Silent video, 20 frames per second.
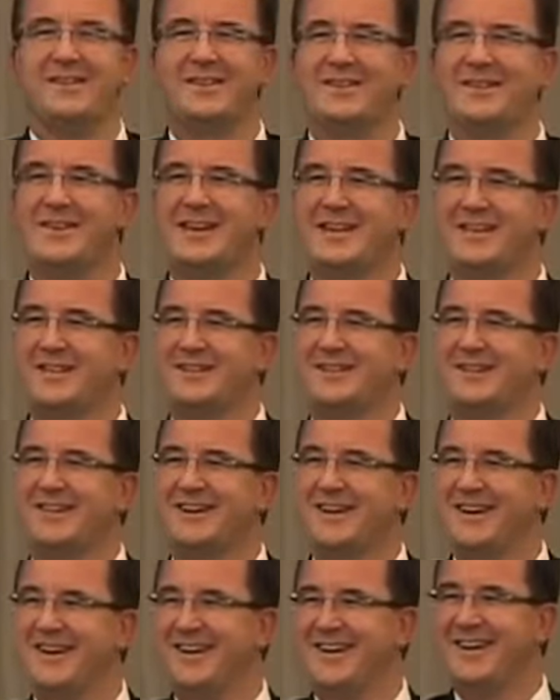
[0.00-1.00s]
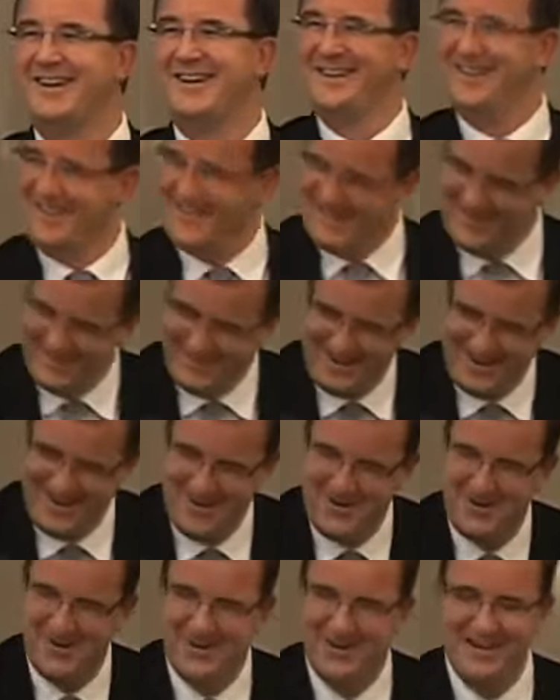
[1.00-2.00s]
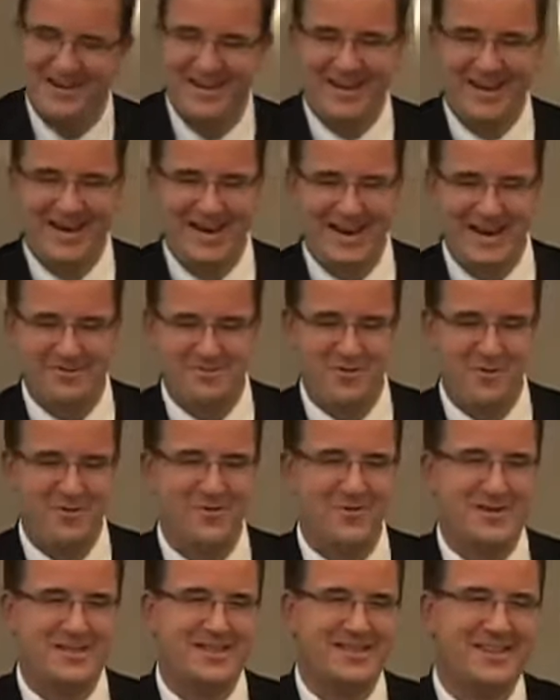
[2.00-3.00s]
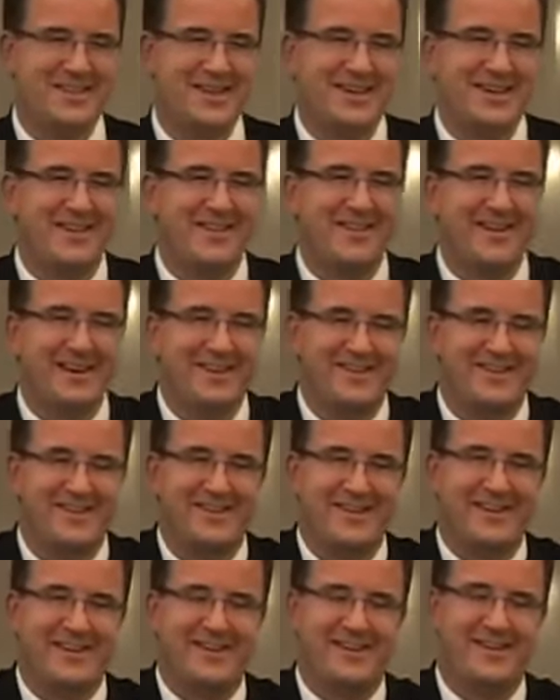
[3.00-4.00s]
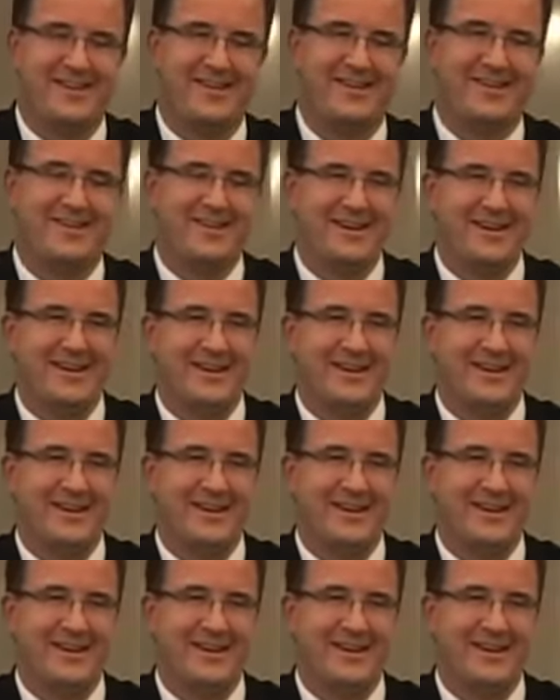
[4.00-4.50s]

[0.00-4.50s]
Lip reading: Yes. Hello. I'm always saying that